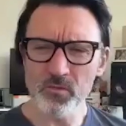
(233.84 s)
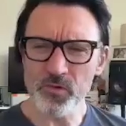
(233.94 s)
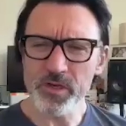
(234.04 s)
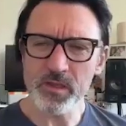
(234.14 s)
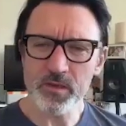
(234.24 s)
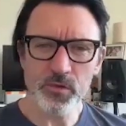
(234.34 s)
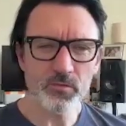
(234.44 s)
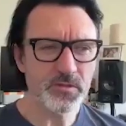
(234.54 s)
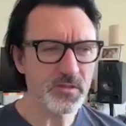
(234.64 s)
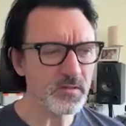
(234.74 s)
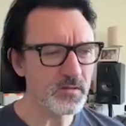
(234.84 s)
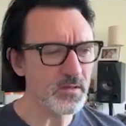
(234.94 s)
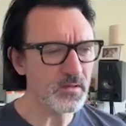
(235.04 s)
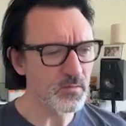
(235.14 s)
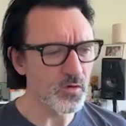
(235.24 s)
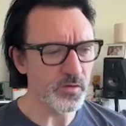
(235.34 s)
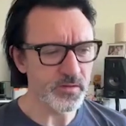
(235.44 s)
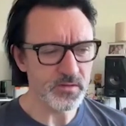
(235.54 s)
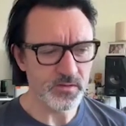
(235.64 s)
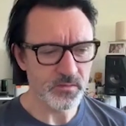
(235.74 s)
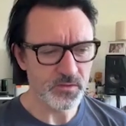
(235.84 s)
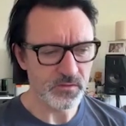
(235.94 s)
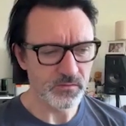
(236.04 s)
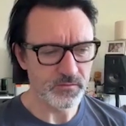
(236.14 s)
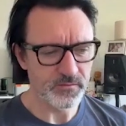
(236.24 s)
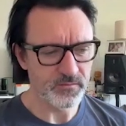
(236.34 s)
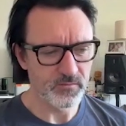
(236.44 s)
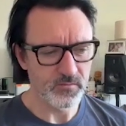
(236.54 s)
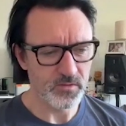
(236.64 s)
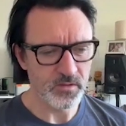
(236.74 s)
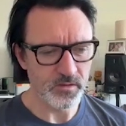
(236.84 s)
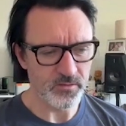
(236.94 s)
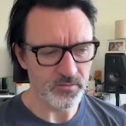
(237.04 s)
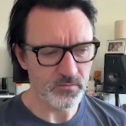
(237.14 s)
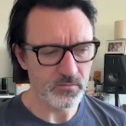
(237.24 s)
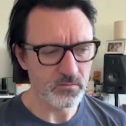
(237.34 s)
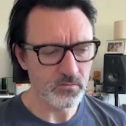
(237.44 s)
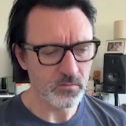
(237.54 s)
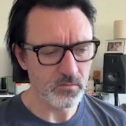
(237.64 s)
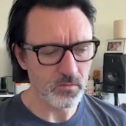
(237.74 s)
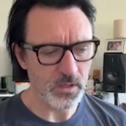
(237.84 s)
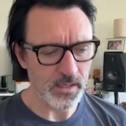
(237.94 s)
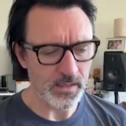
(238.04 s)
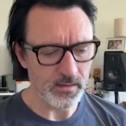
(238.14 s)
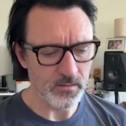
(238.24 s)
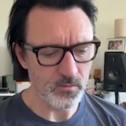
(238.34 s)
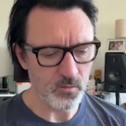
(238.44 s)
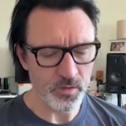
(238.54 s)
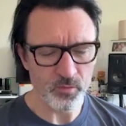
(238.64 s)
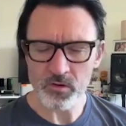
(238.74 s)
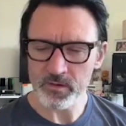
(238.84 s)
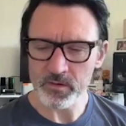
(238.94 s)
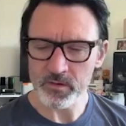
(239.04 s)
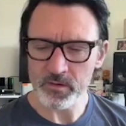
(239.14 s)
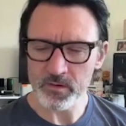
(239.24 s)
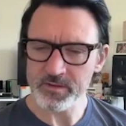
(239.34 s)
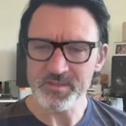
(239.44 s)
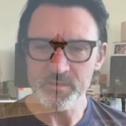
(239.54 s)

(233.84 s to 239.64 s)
really. We were just thinking more in terms of, we wanted it